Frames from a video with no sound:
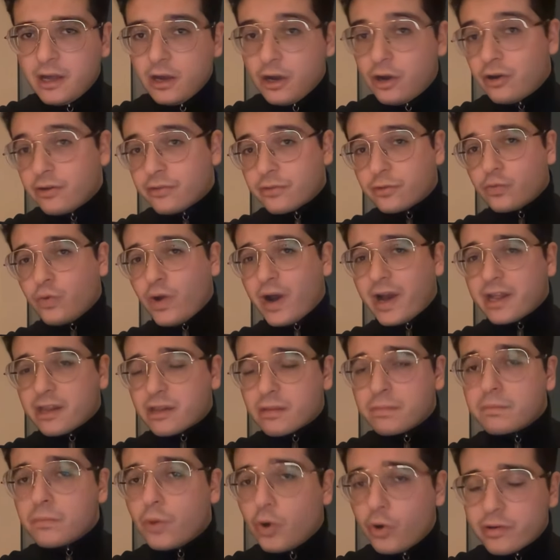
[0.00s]

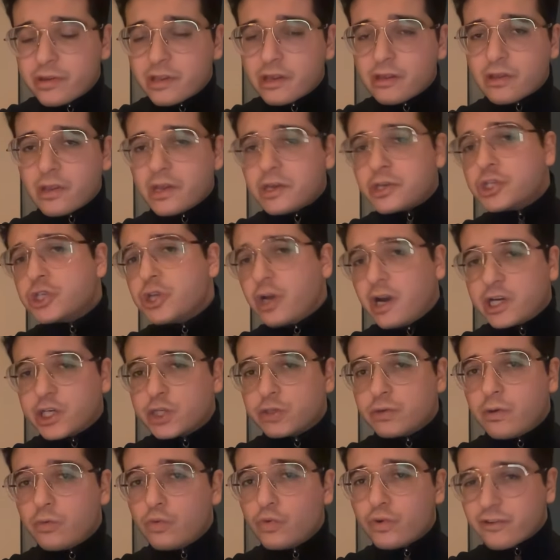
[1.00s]
Otherwise, Moses and
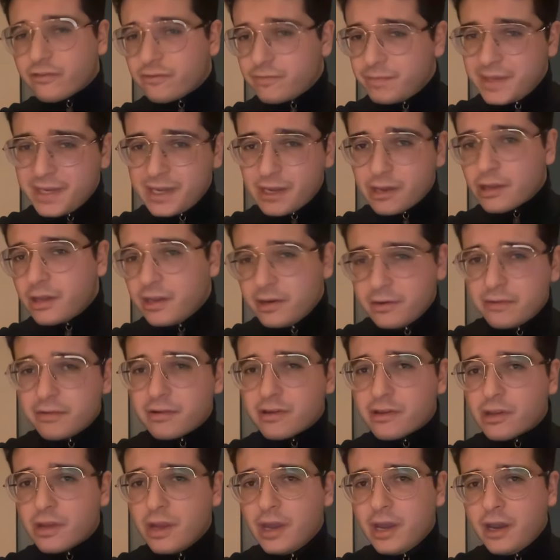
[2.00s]
Joshua would have been
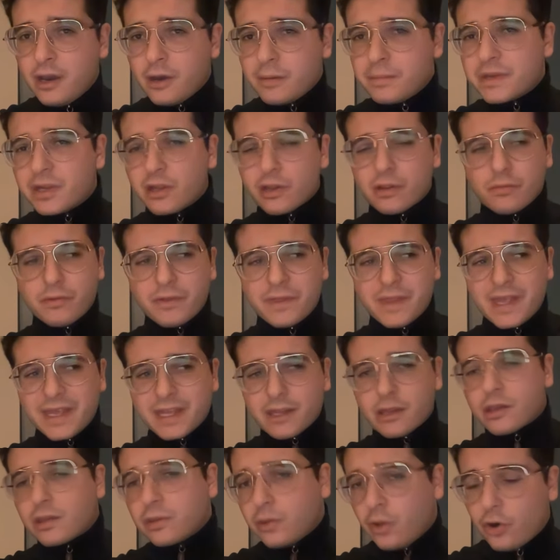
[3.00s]
sinners, because when they
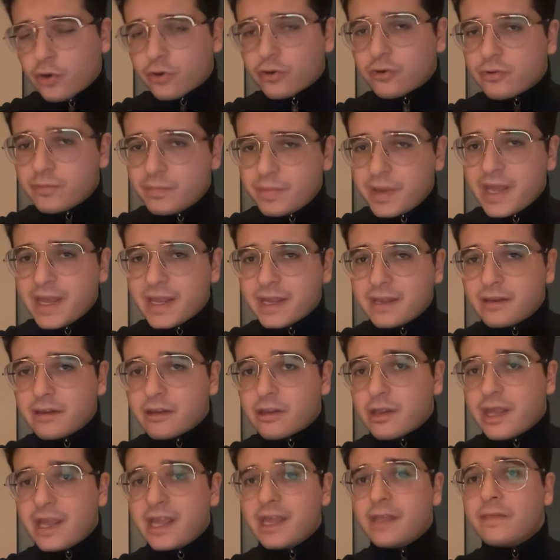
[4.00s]
slaughtered
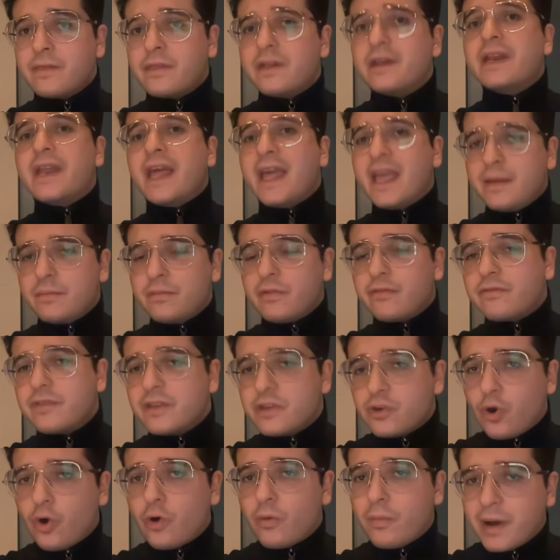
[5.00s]
pagans in the name of
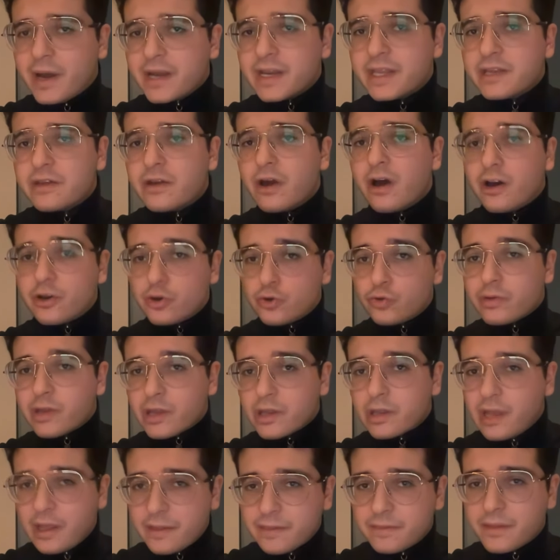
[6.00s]
the Almighty God who
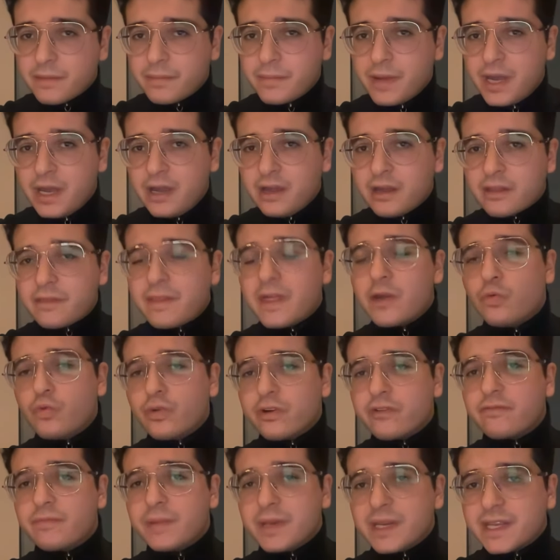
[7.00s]
sent them, they
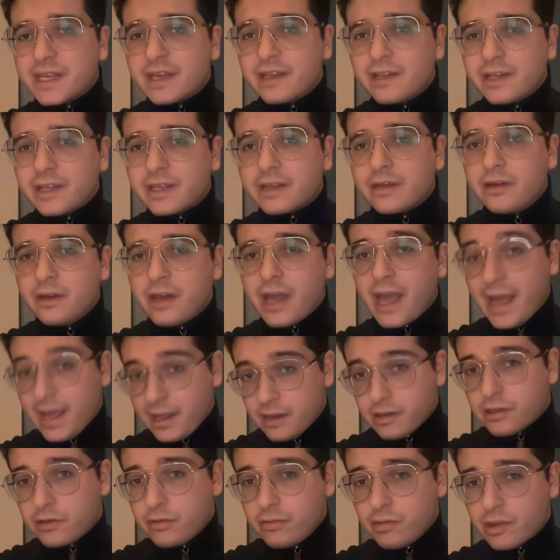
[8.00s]
would have been killing,
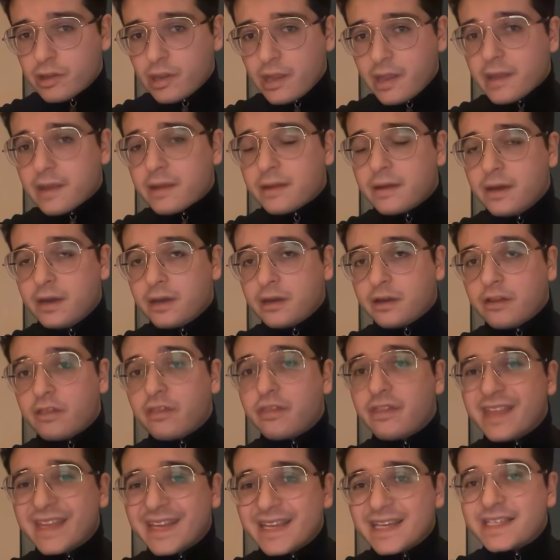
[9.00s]
as you say,
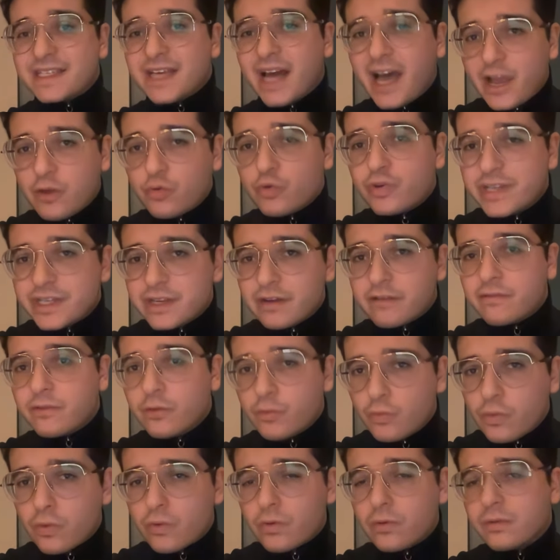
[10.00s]
the entirety of
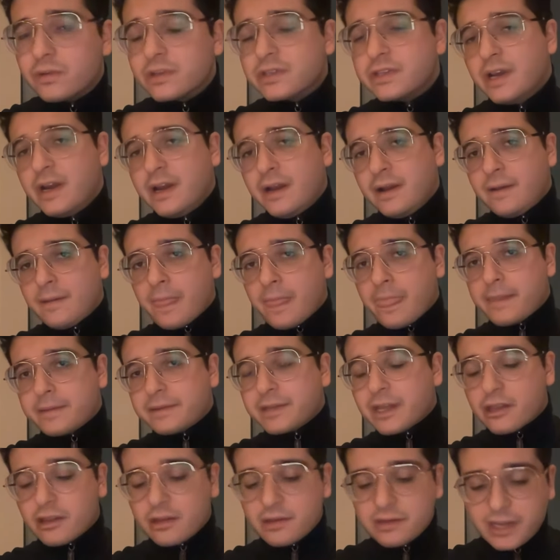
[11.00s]
the world.
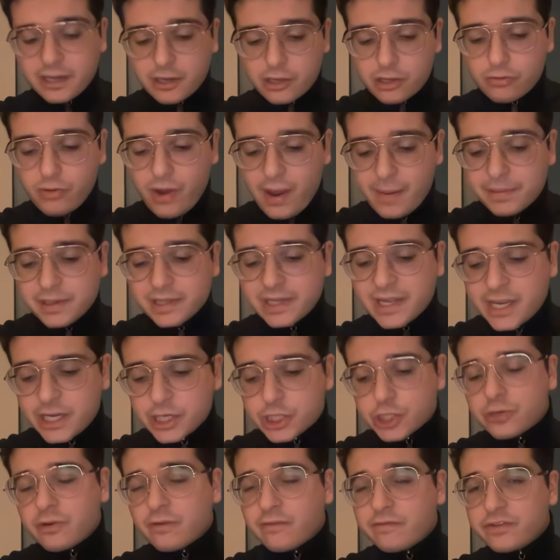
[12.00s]
This is an
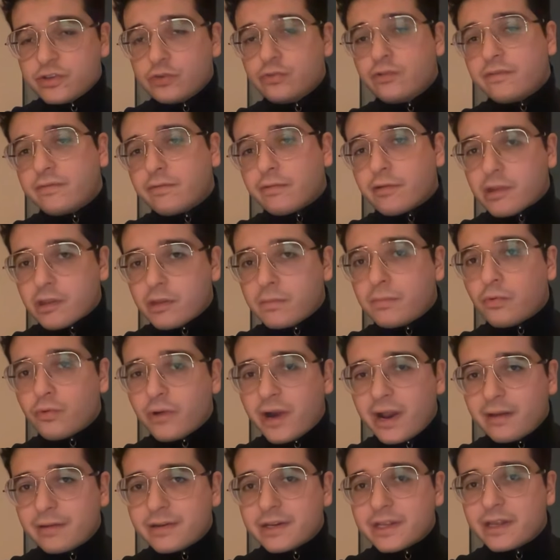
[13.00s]
extrapolation of universal
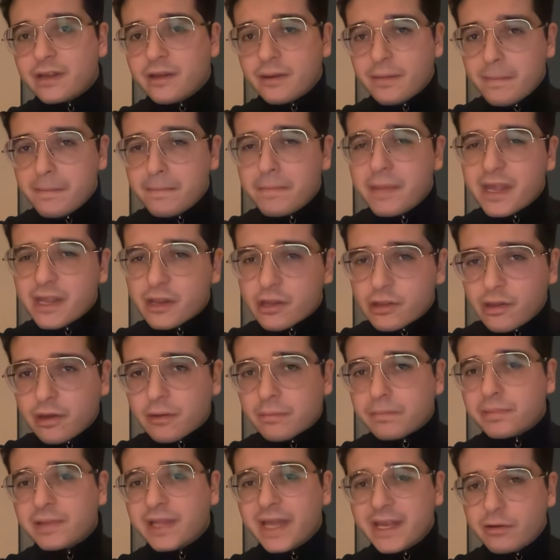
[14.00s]
morality based
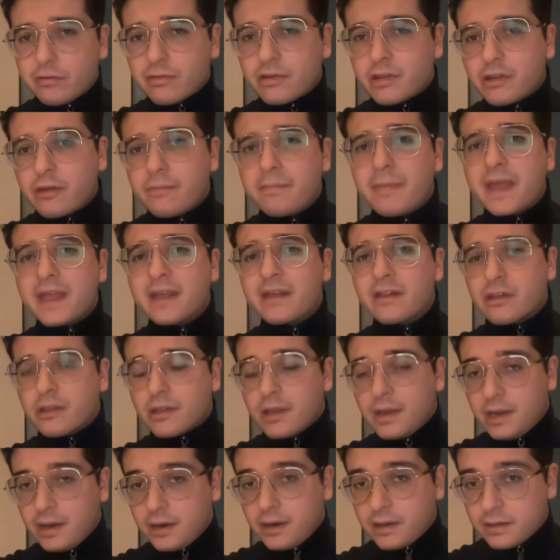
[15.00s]
on Plato's
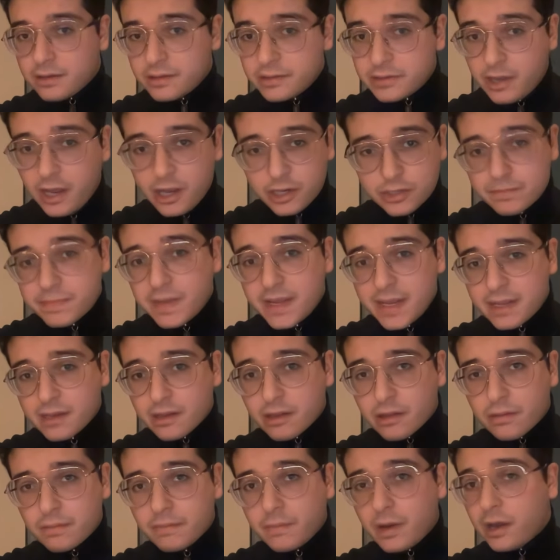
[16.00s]
Timaeus, not
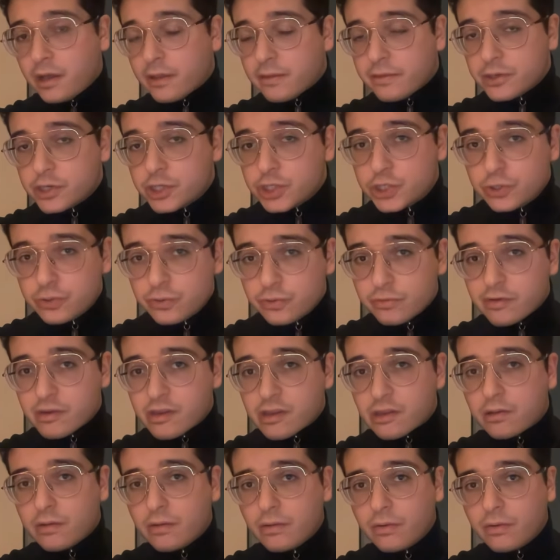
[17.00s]
based on the Jews